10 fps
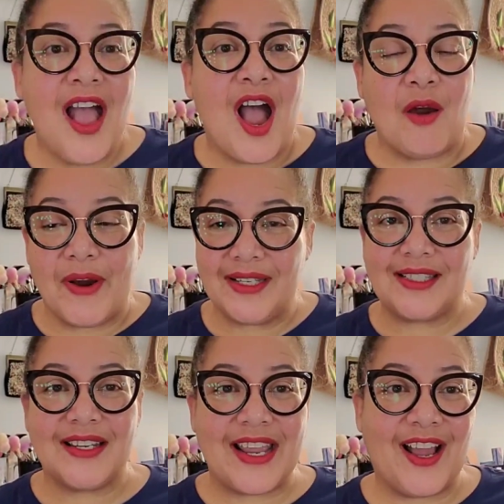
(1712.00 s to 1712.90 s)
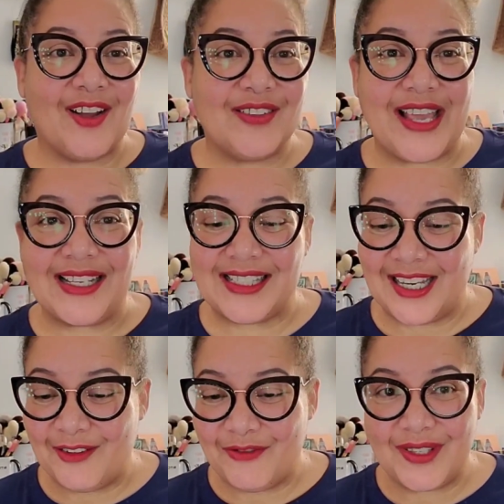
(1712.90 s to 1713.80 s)
All right, so now that's
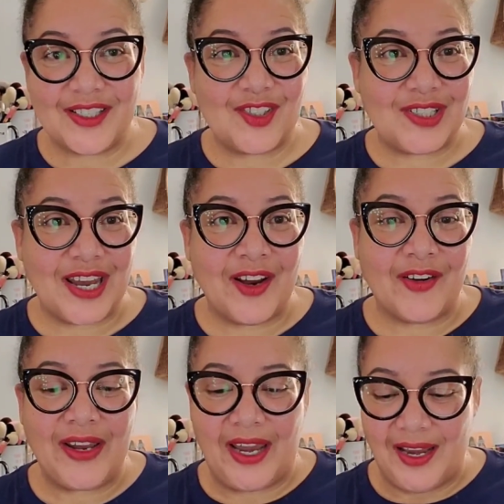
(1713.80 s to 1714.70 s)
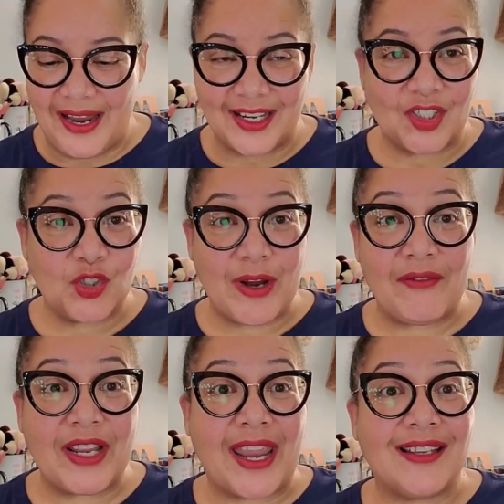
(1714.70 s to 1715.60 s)
it for this cherry
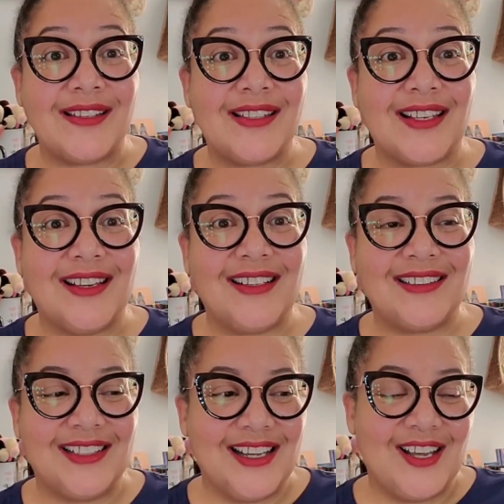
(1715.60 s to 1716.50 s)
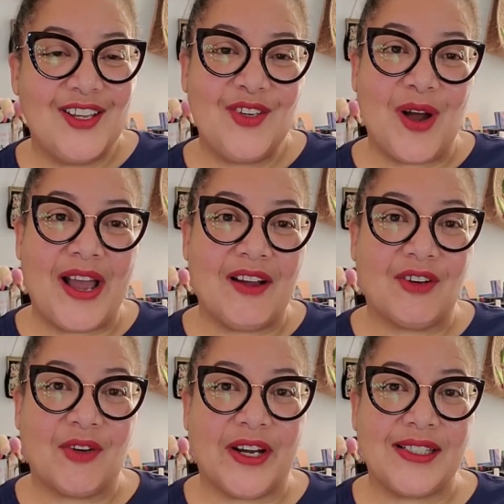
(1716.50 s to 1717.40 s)
extravaganza. You all have a
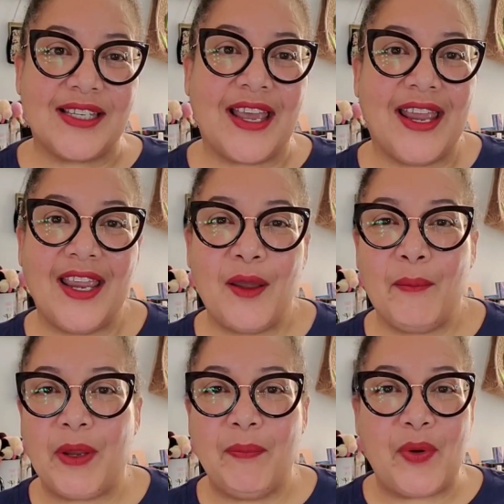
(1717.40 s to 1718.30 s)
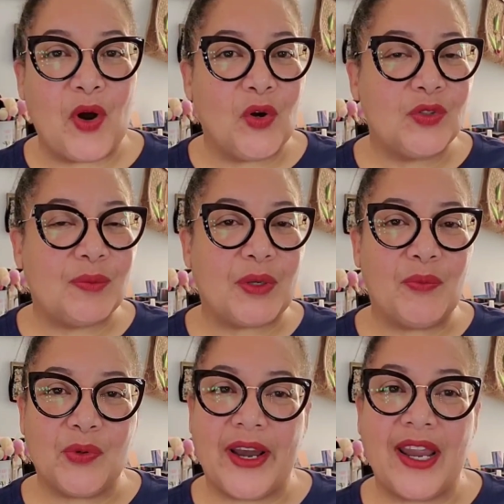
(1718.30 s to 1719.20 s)
great day. Be bold, be
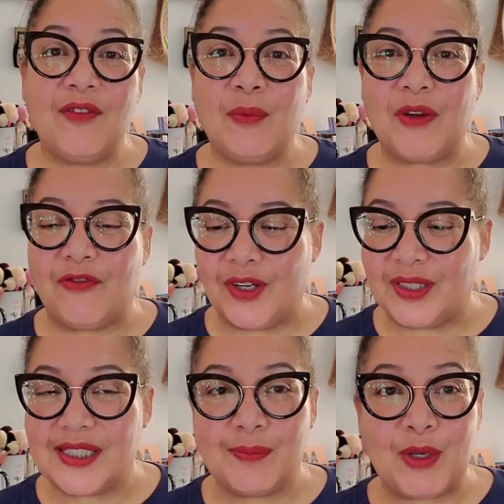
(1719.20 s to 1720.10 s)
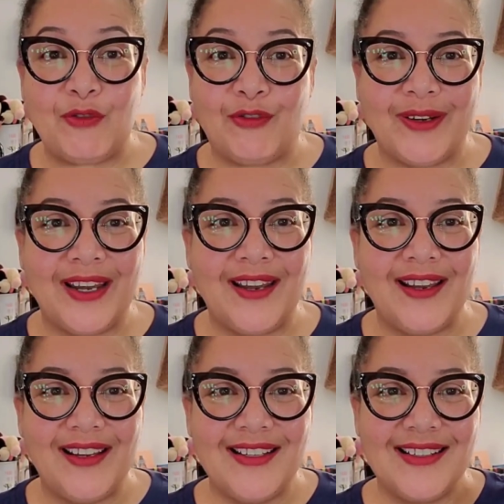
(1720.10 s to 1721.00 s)
brave, be fearless, be free.
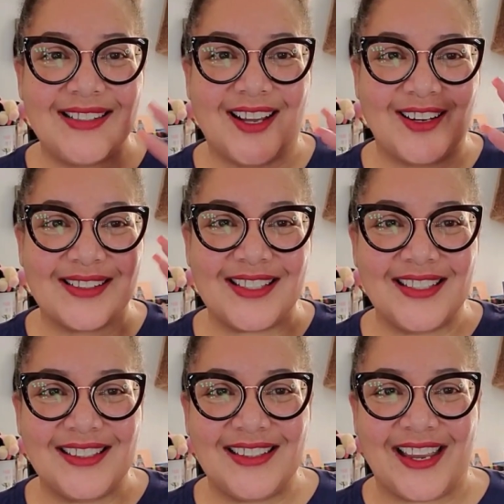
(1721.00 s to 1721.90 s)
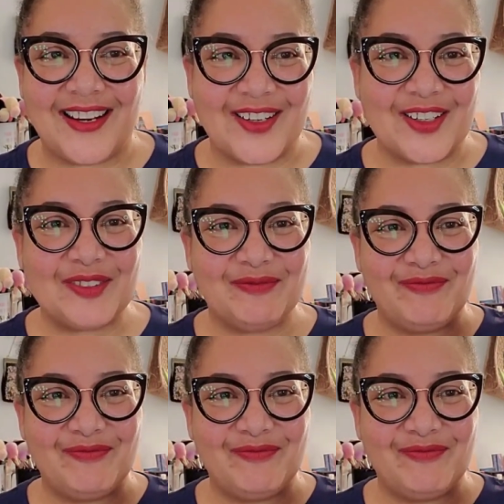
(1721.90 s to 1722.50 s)
Talk to you later.